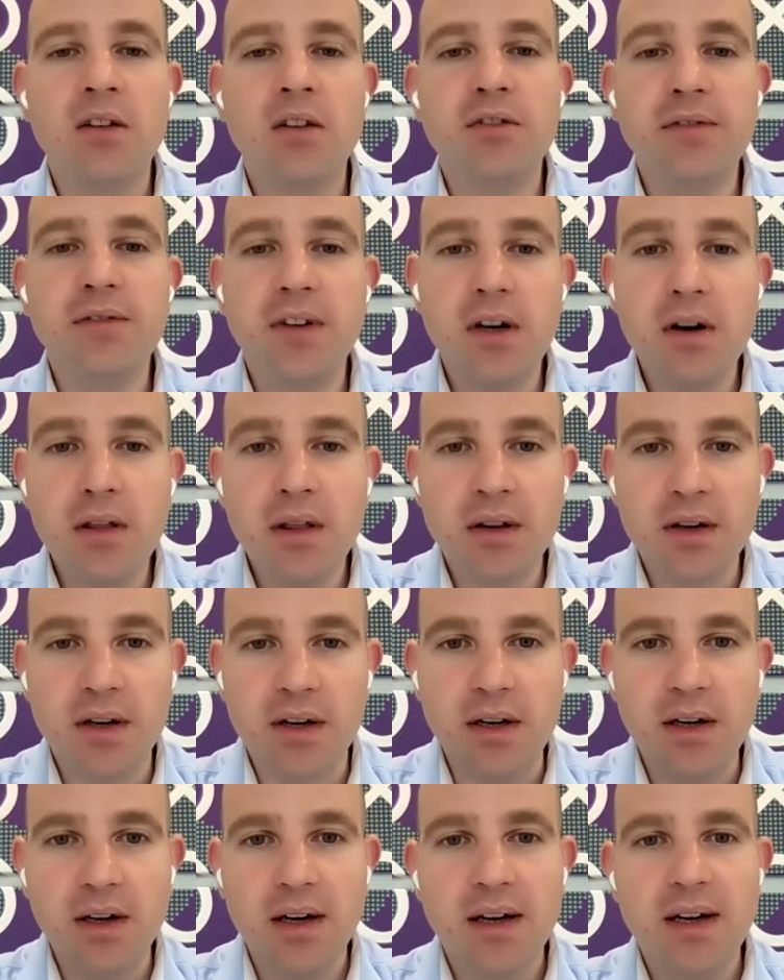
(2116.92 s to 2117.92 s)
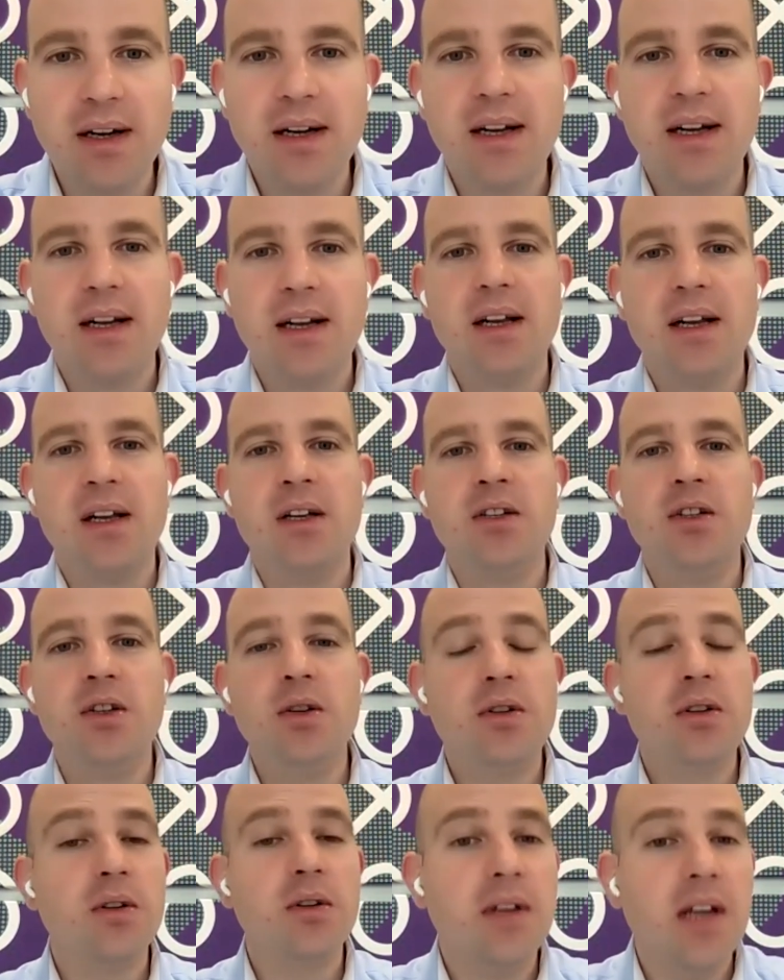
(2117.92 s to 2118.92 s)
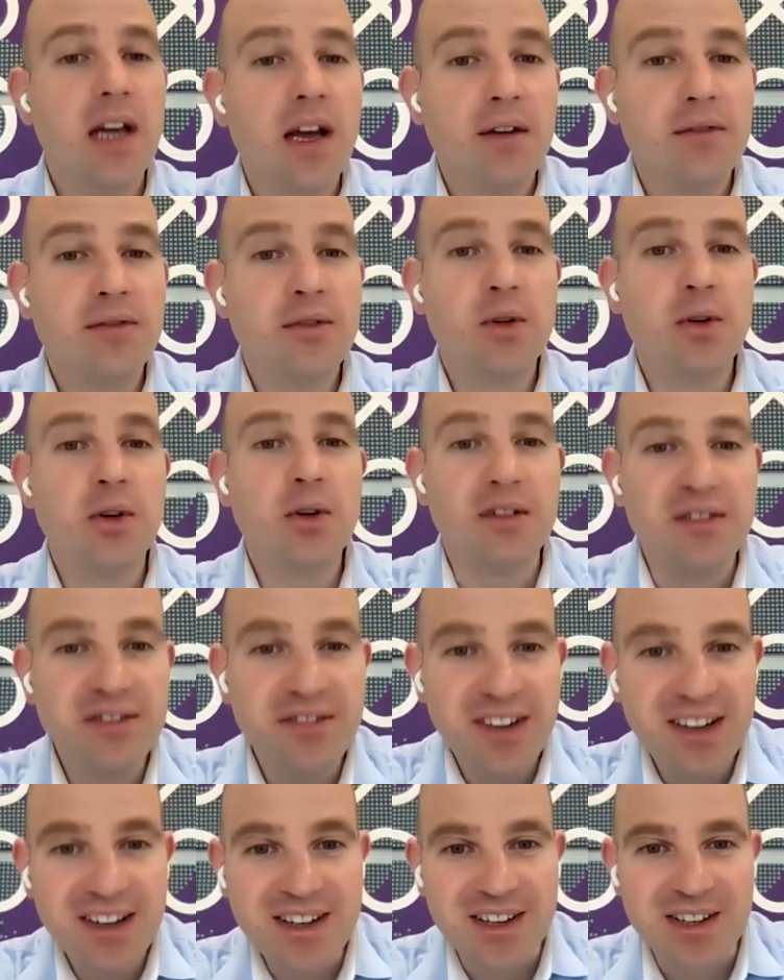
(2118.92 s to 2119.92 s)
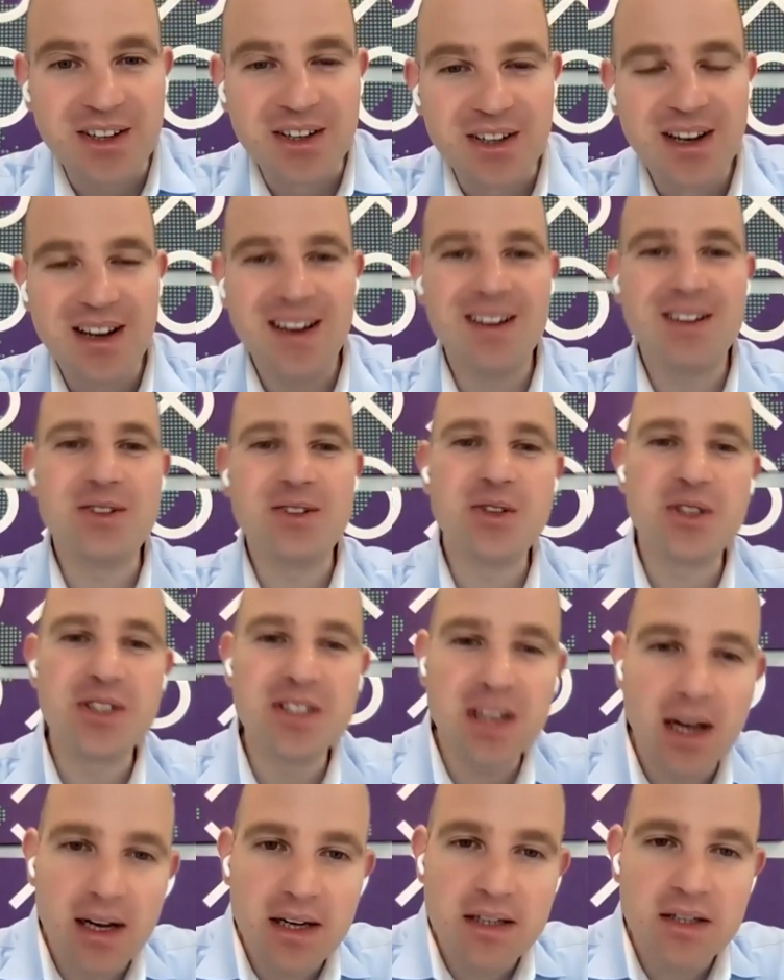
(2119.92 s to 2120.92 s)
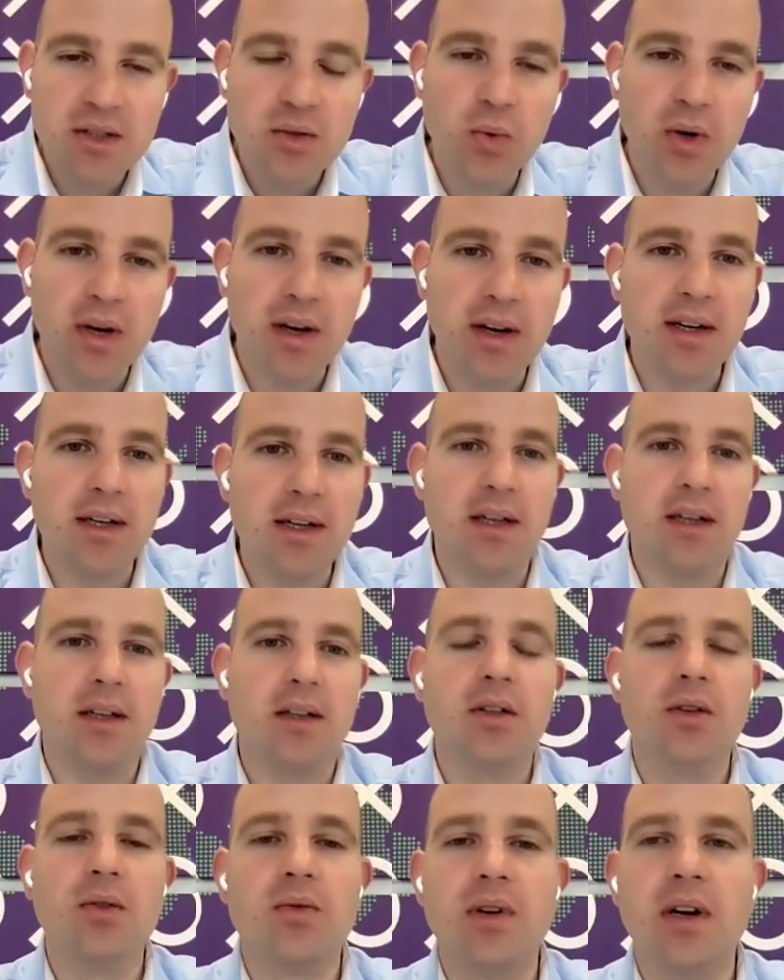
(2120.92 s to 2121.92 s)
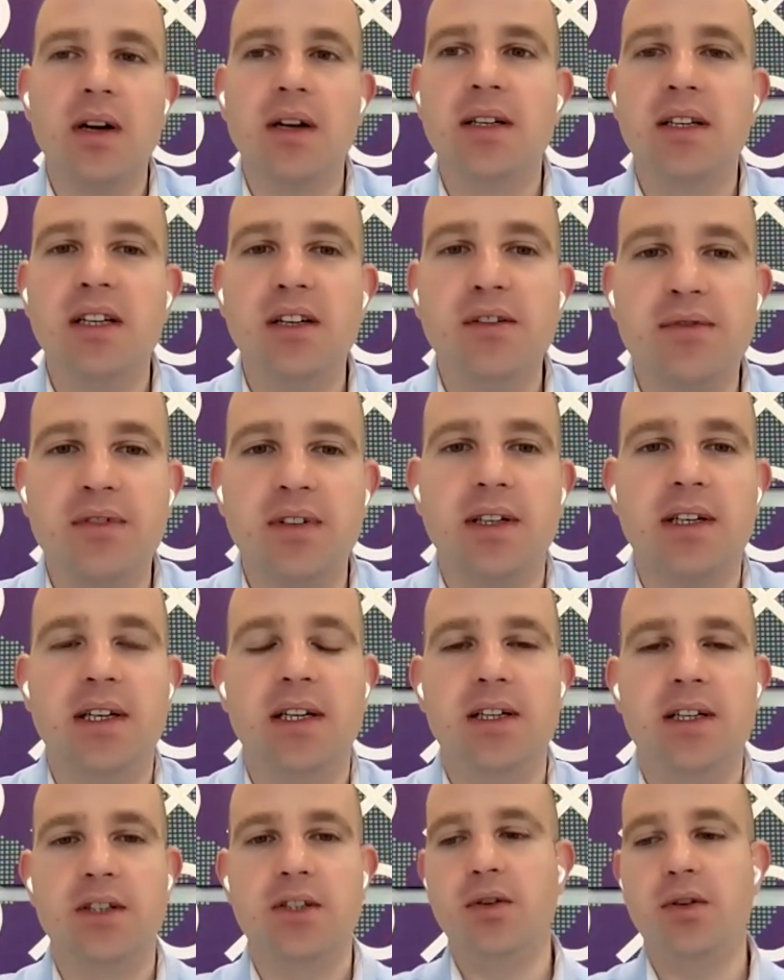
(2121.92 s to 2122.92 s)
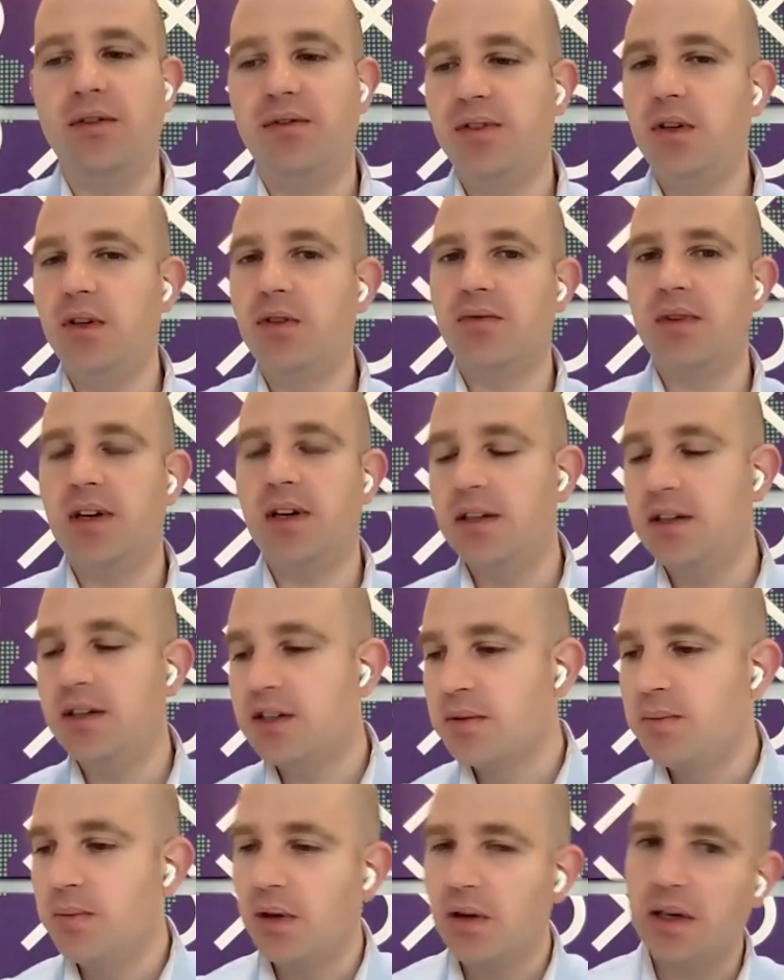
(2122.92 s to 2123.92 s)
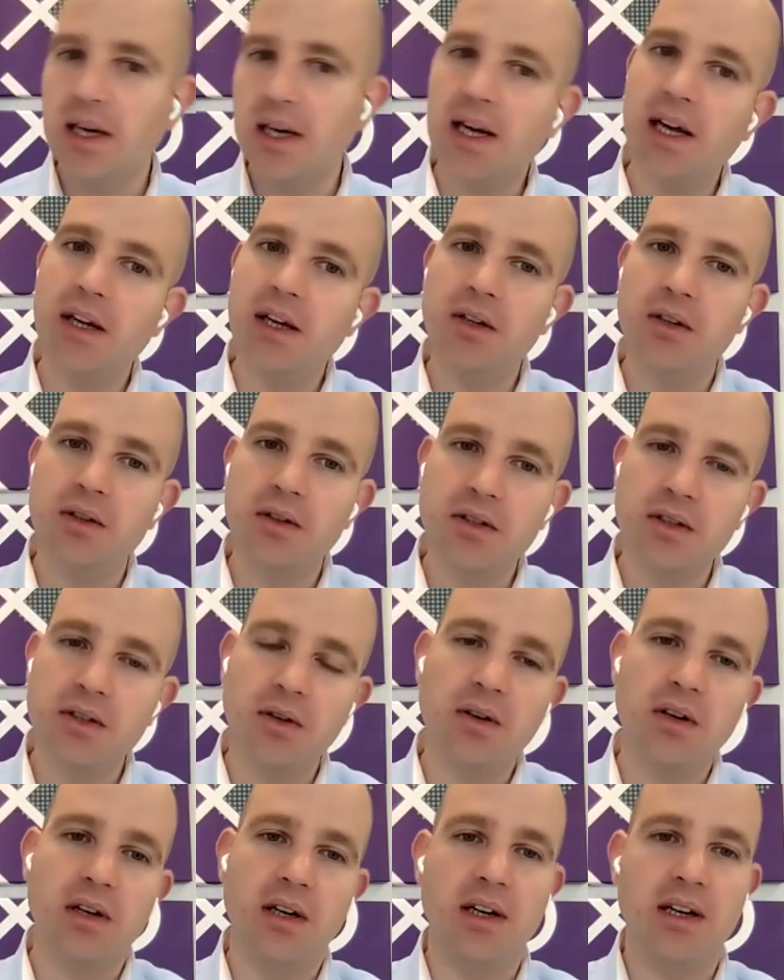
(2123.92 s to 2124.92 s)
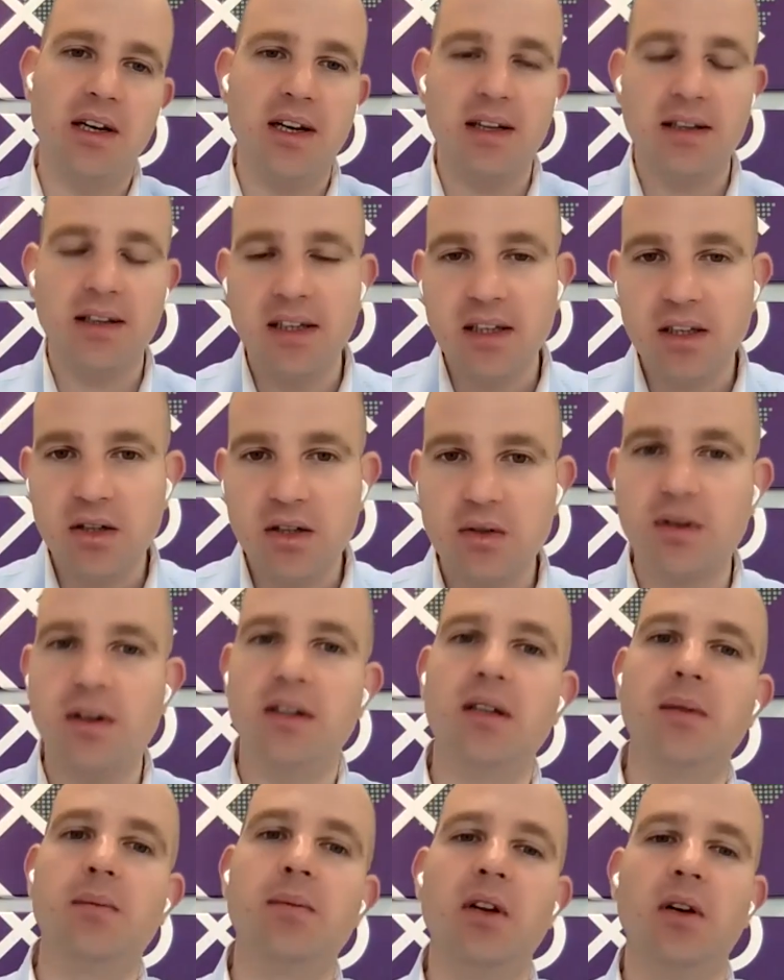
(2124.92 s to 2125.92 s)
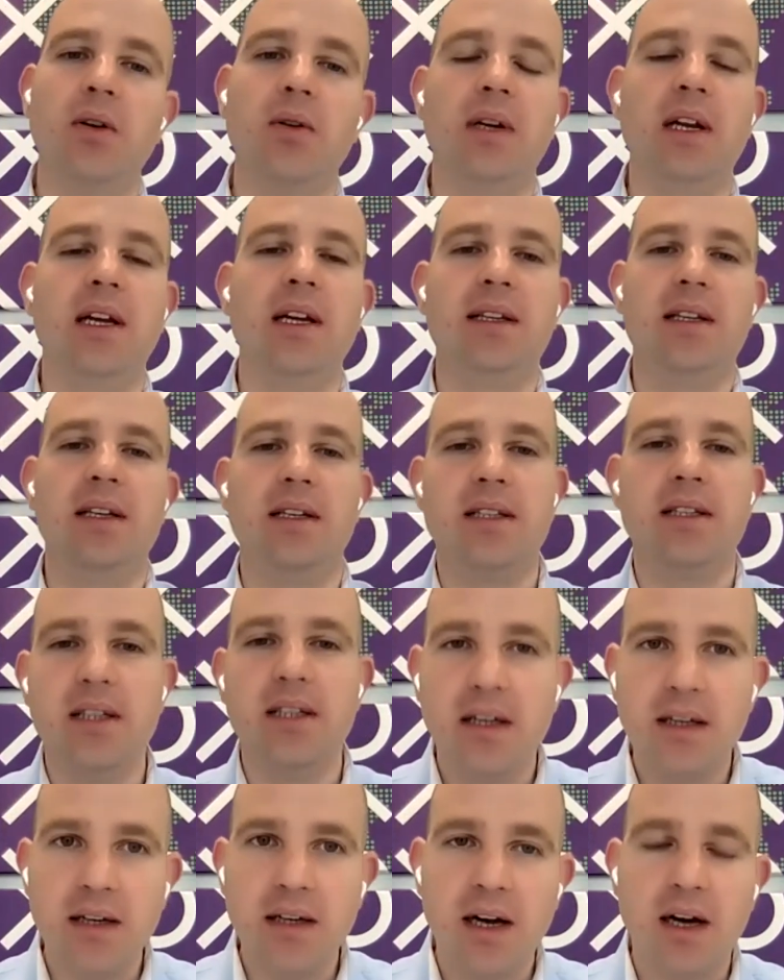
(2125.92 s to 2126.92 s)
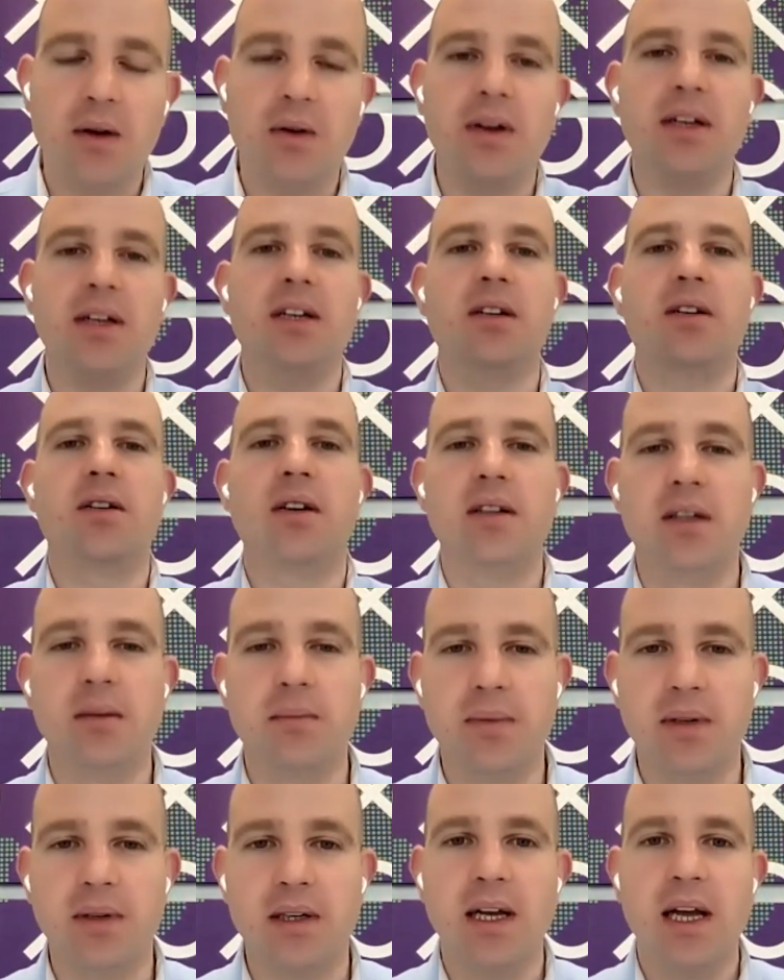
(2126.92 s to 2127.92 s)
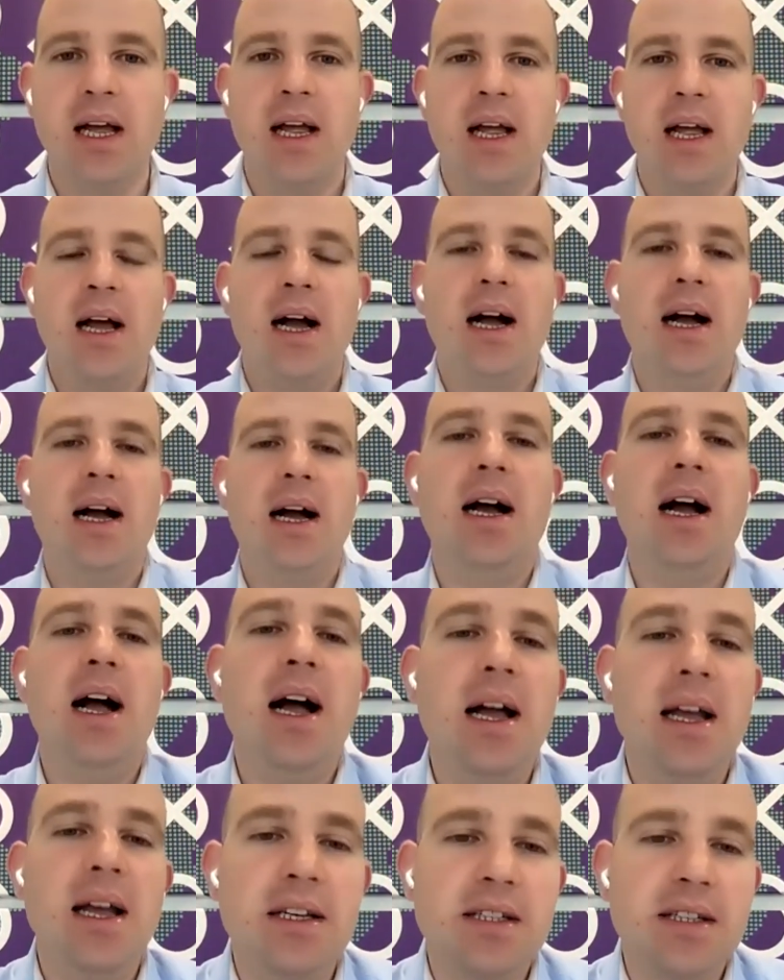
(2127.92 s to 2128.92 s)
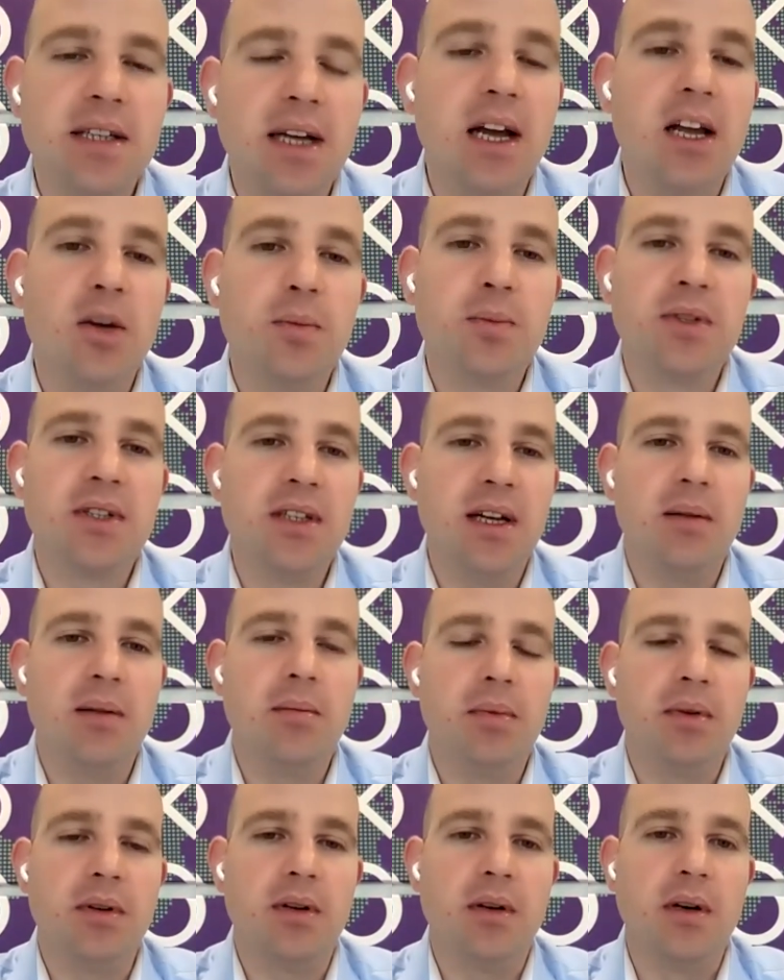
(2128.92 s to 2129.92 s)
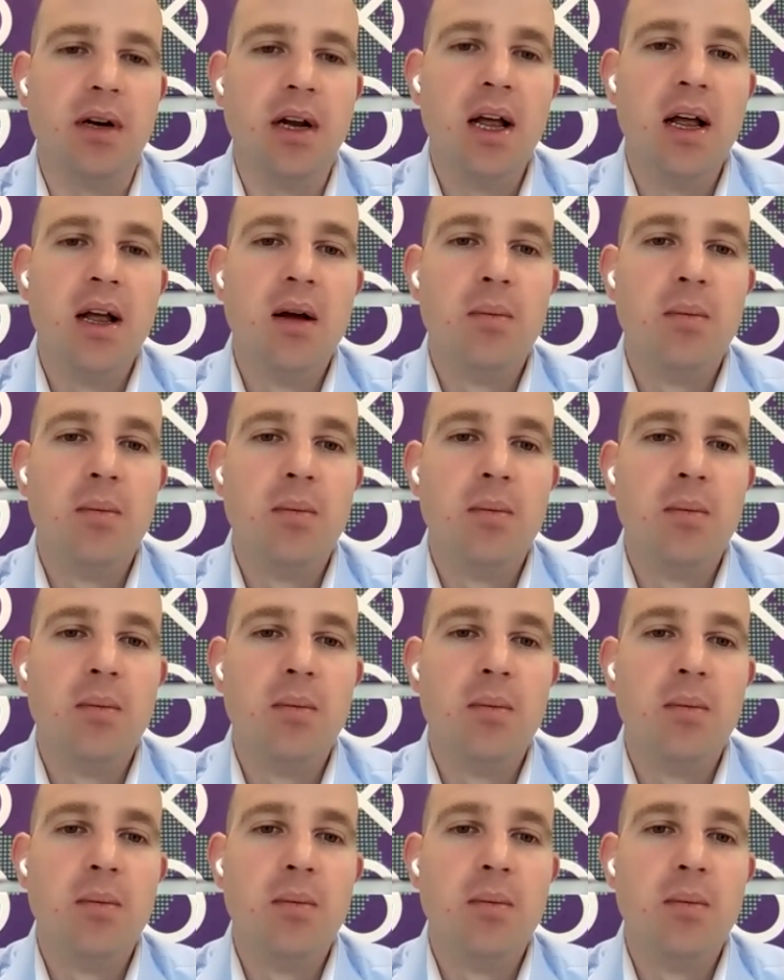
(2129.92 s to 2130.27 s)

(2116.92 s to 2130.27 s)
Further, you don't have to configure and to size Weka to run differently. So if you run small IOs, you're going to get incredible low latency and our incredible highest IOPS number.